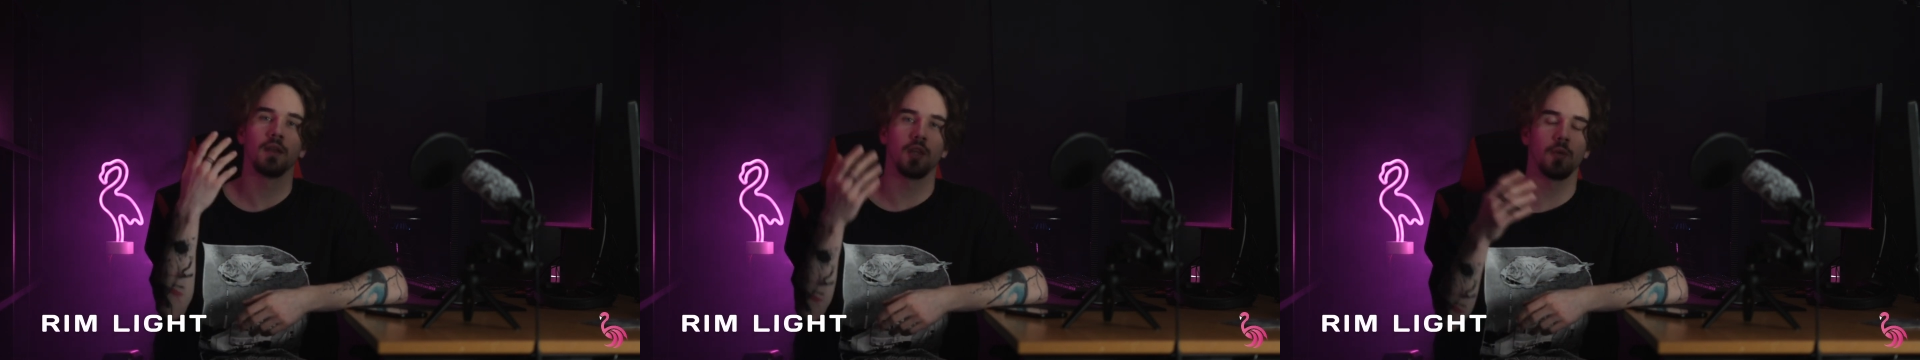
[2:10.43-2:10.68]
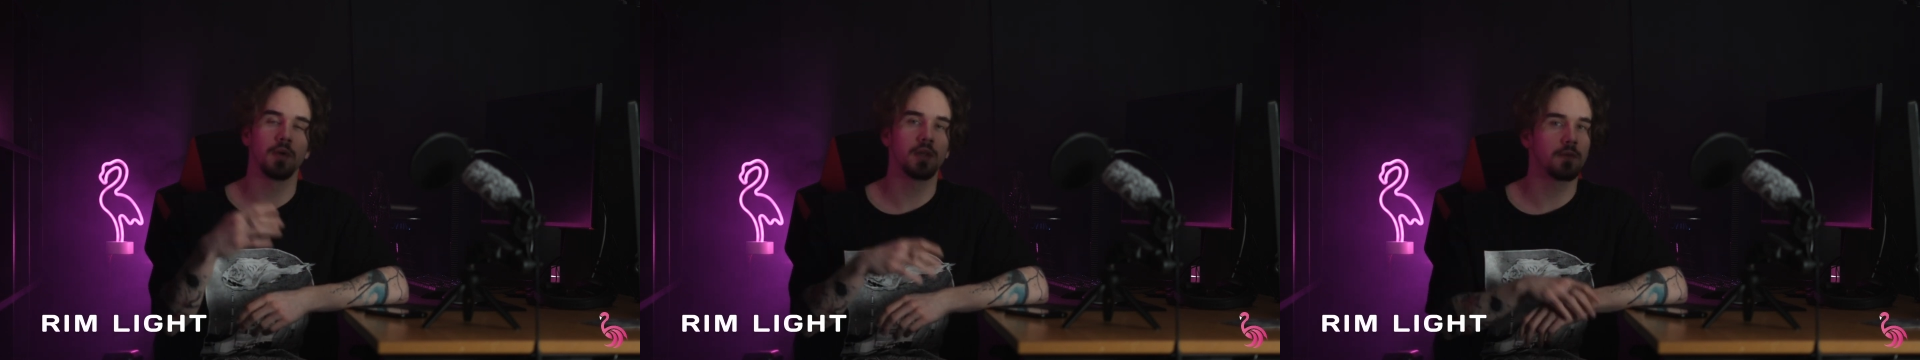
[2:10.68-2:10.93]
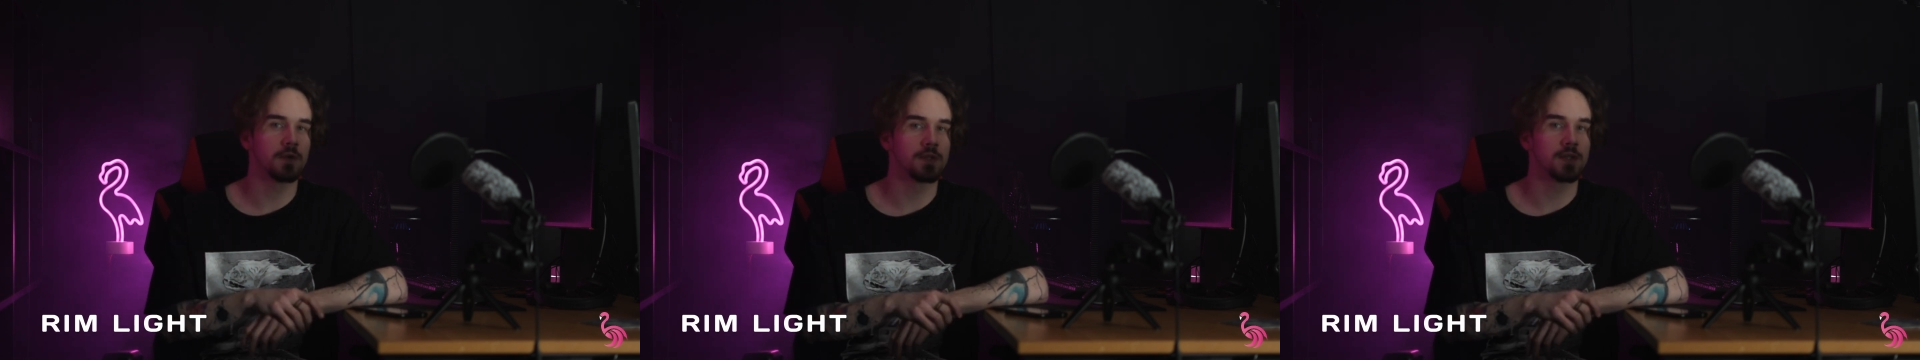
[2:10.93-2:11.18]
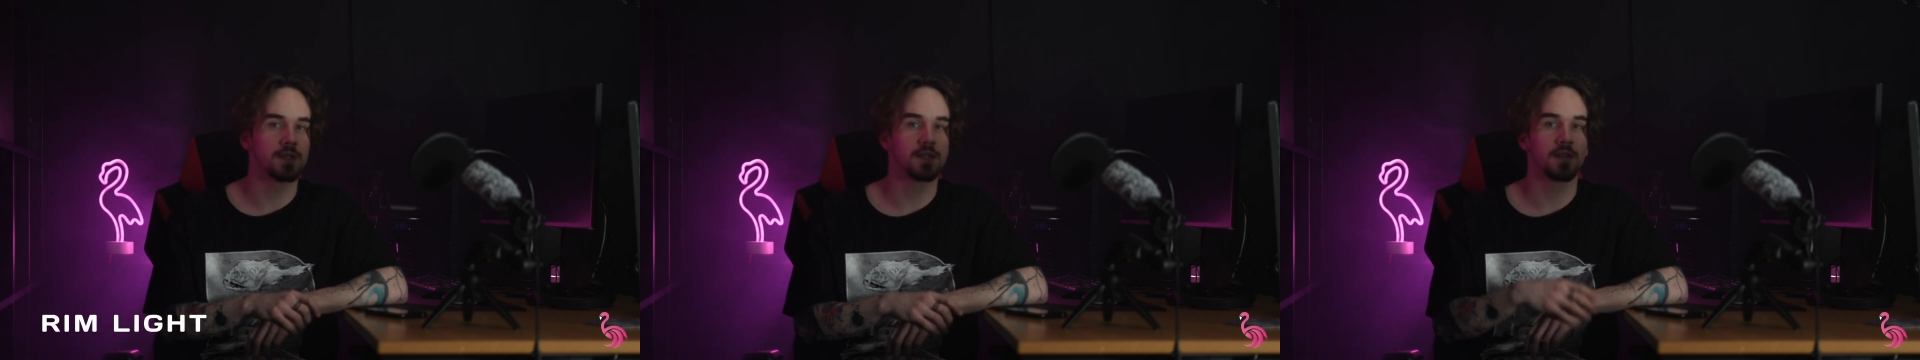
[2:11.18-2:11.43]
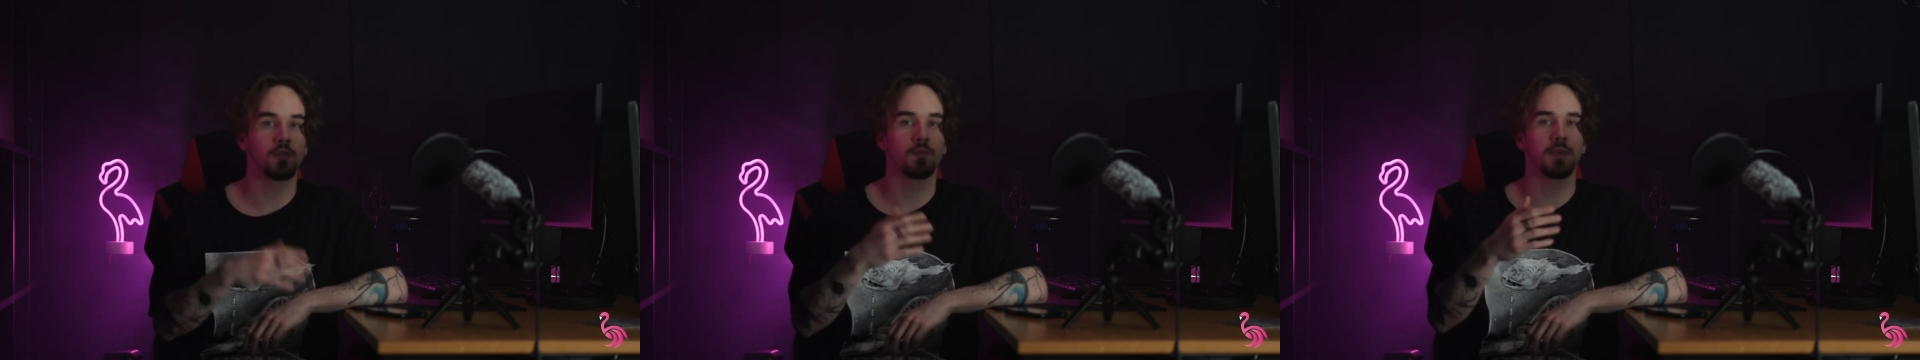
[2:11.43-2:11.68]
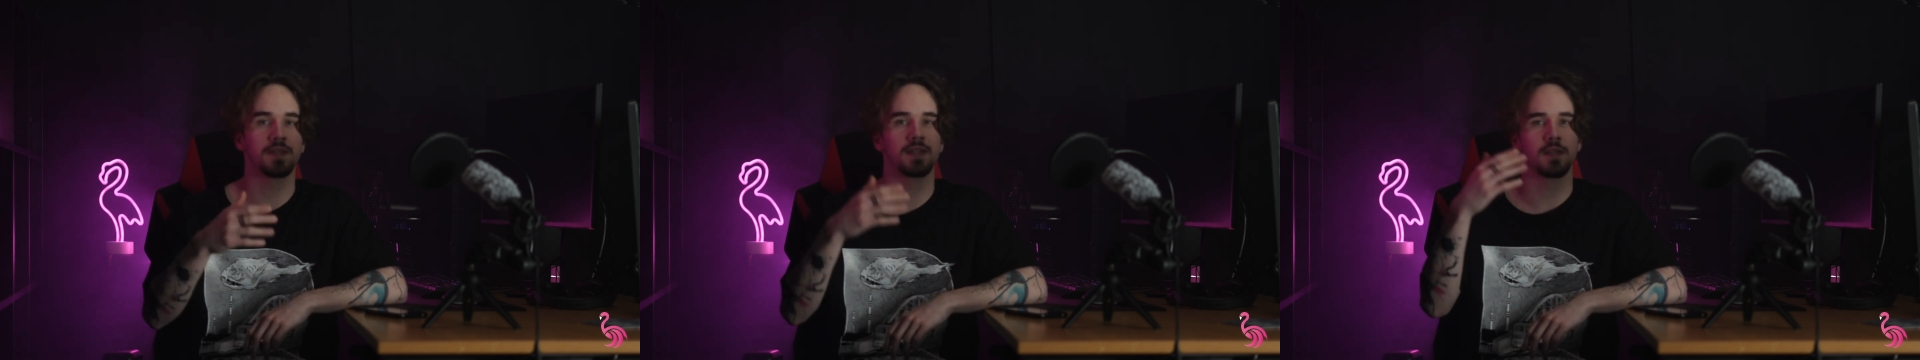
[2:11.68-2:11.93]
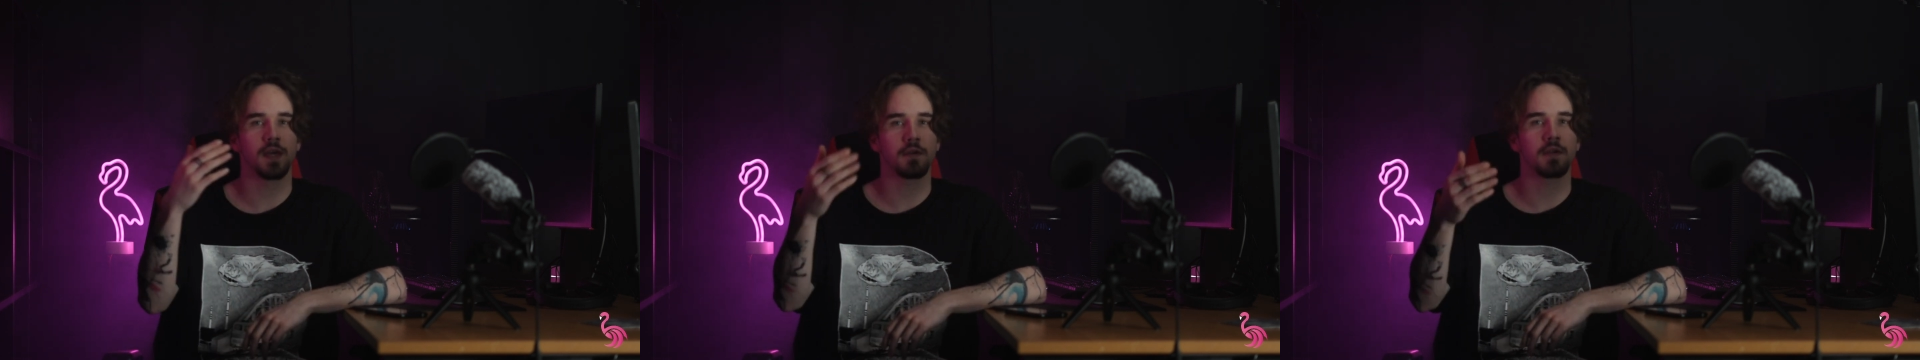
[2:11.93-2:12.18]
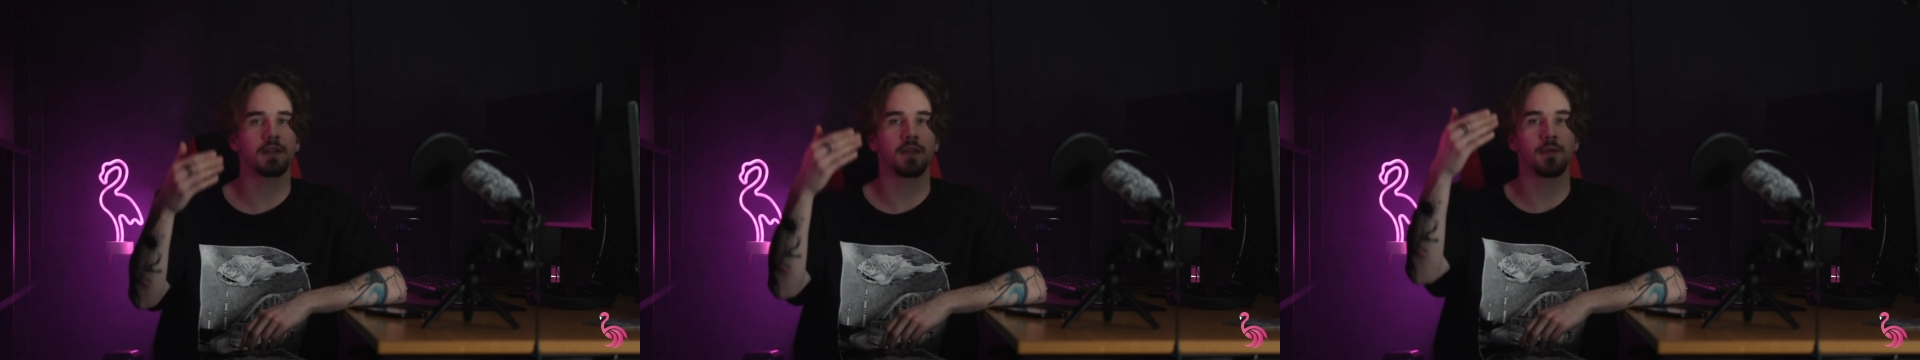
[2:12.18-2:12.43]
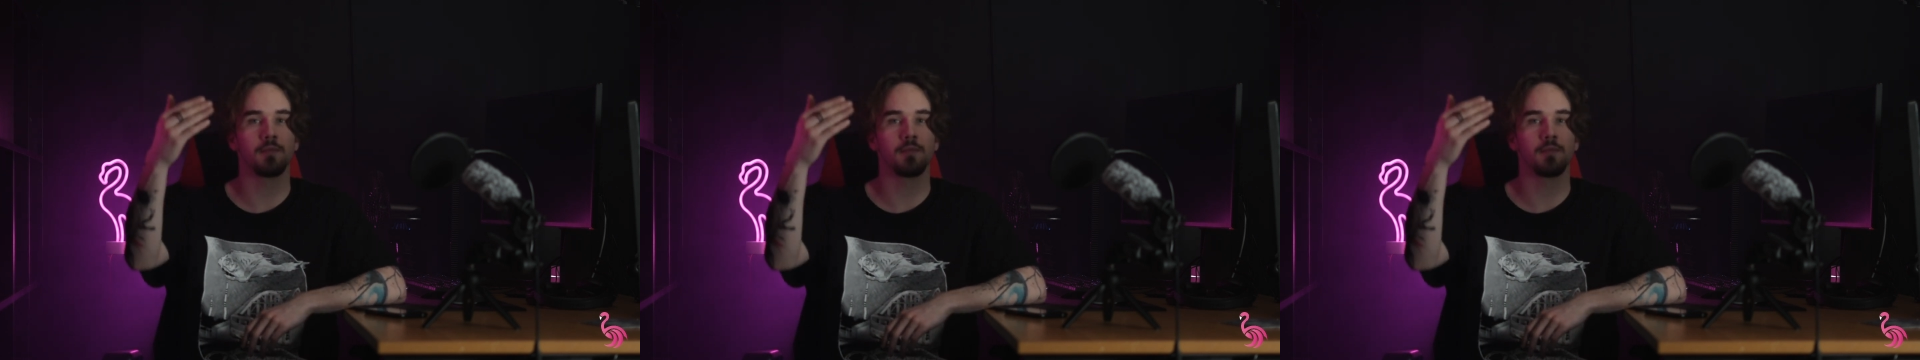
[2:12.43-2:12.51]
The main difference is that you place it directly